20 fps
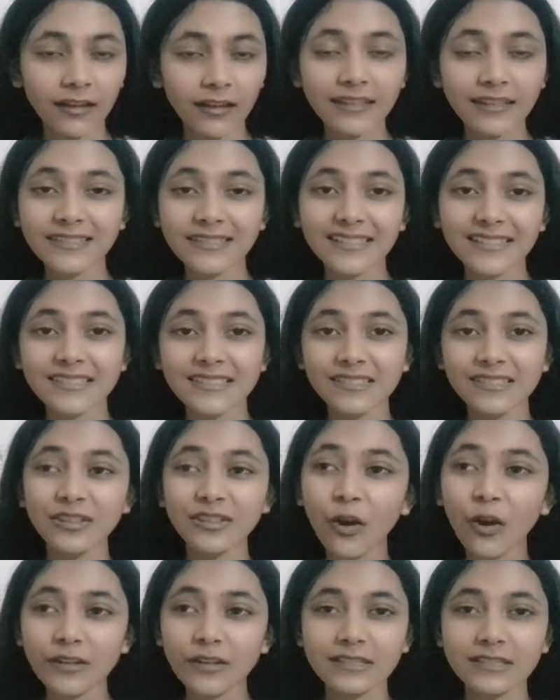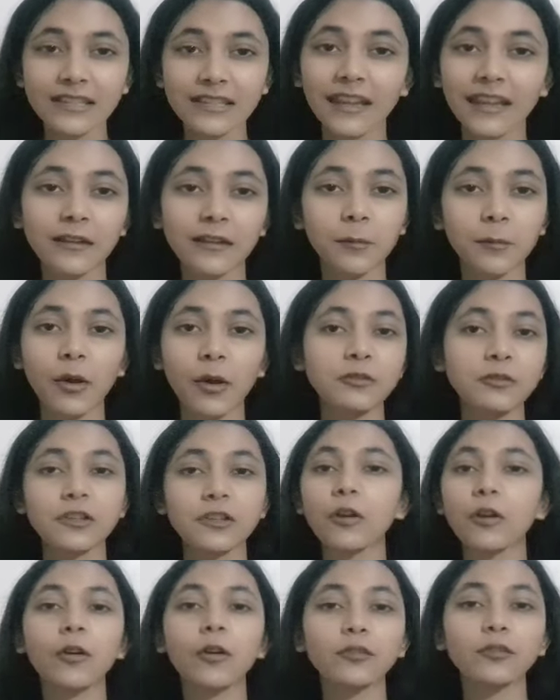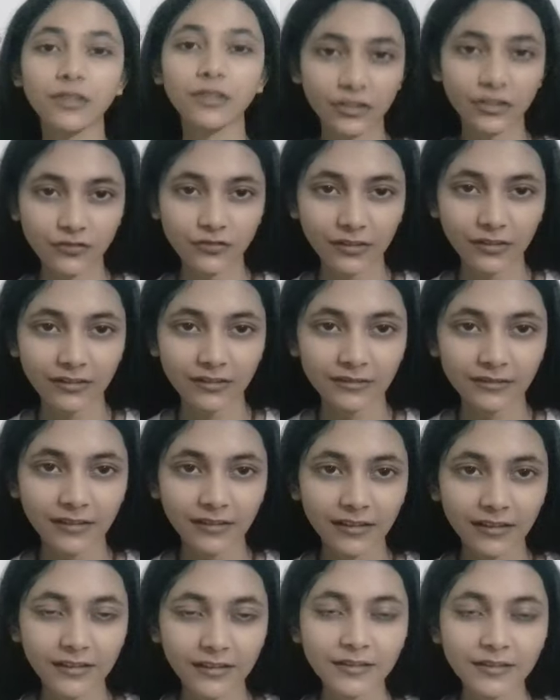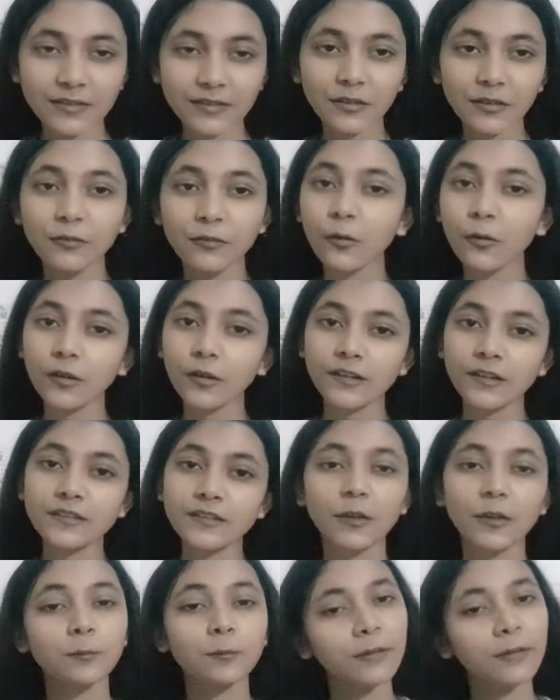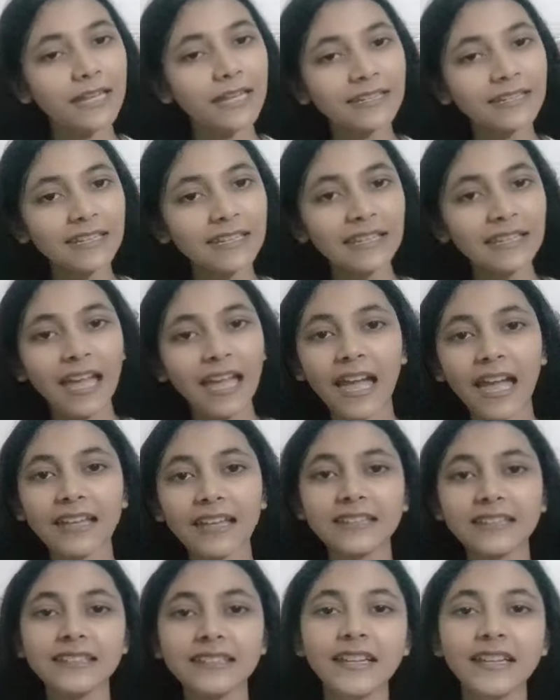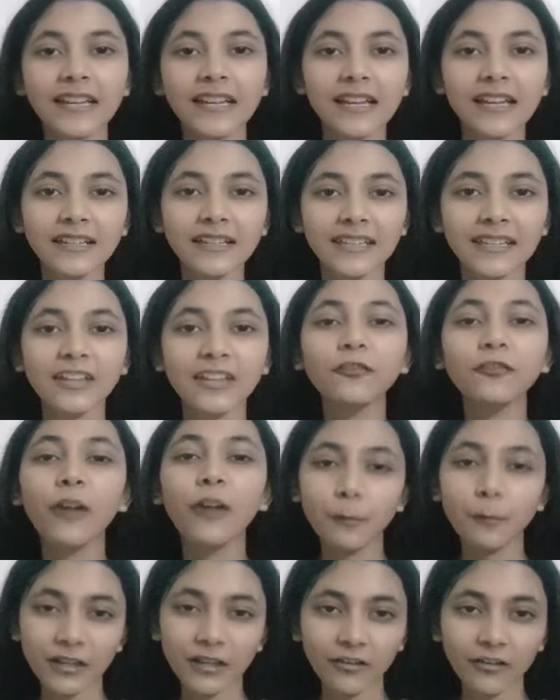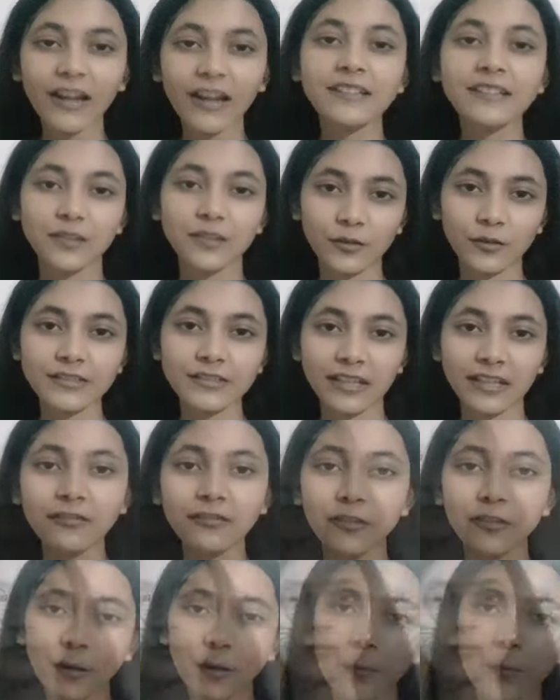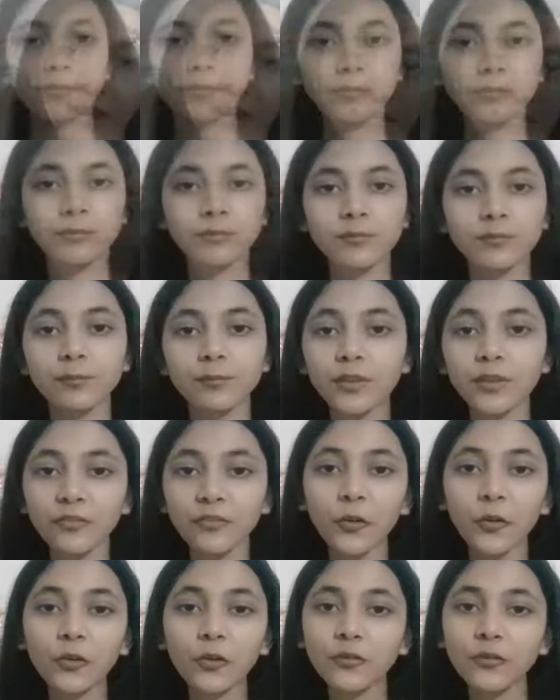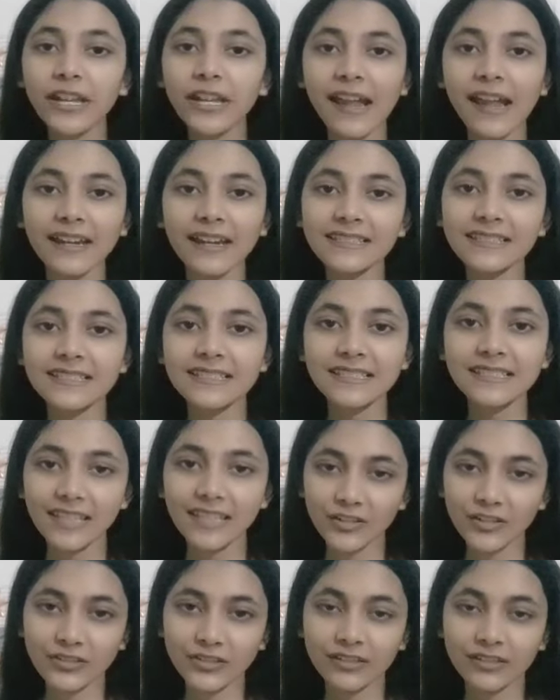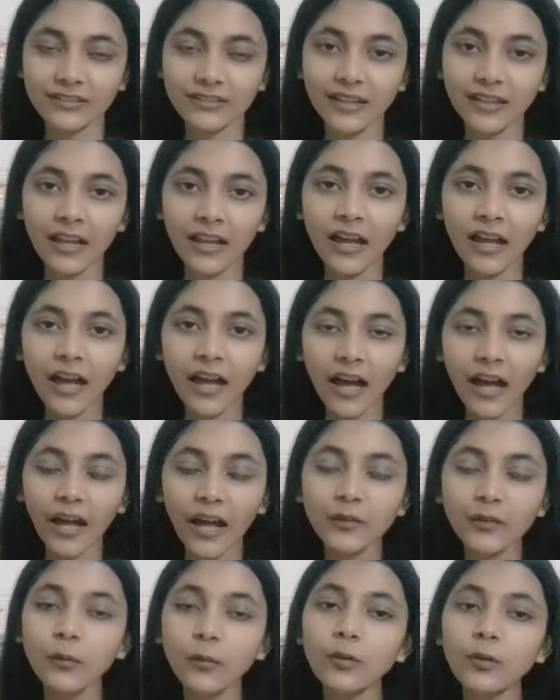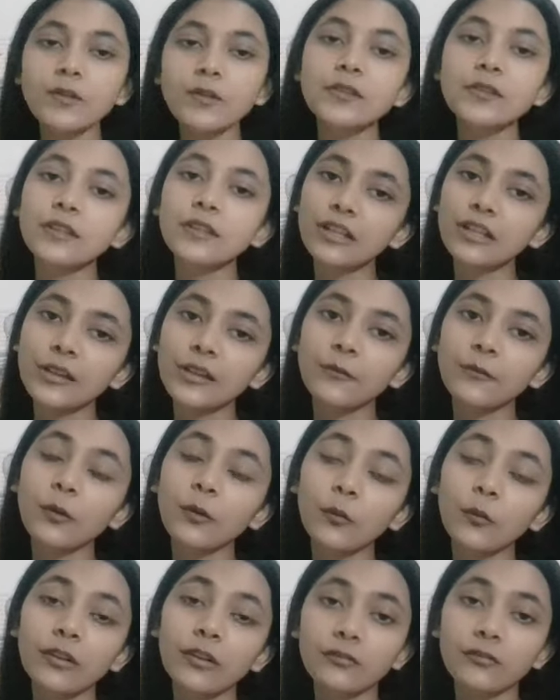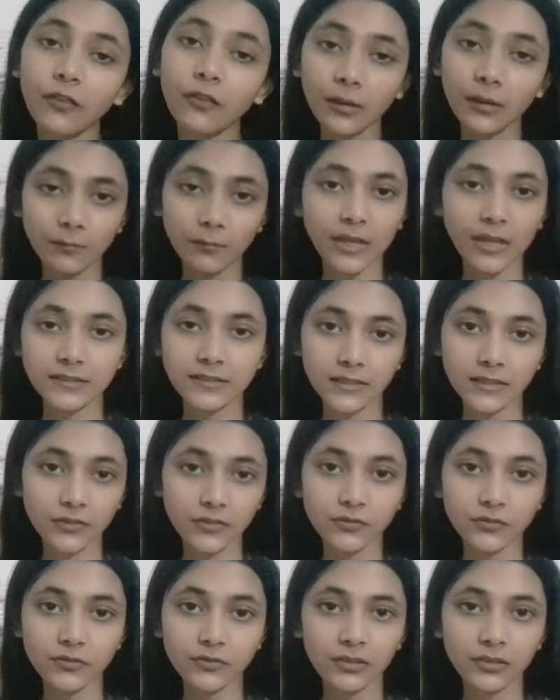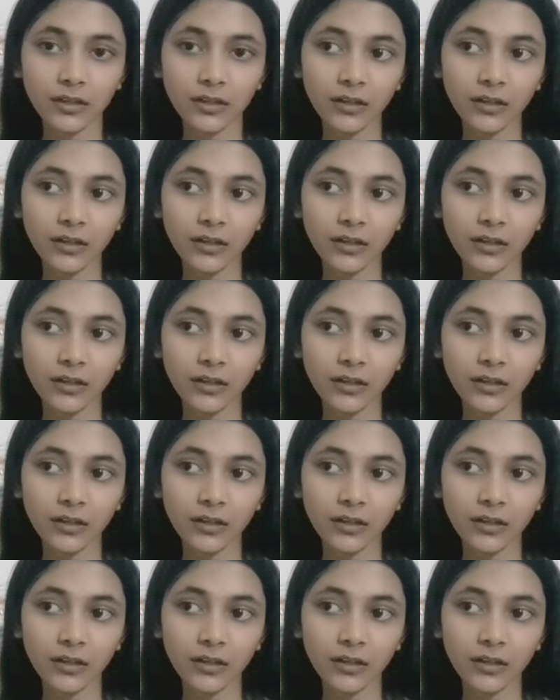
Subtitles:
It does not care about your origin. So focus on planning and familiarize yourself with the pattern. Before we end this session, I want to leave you with one message,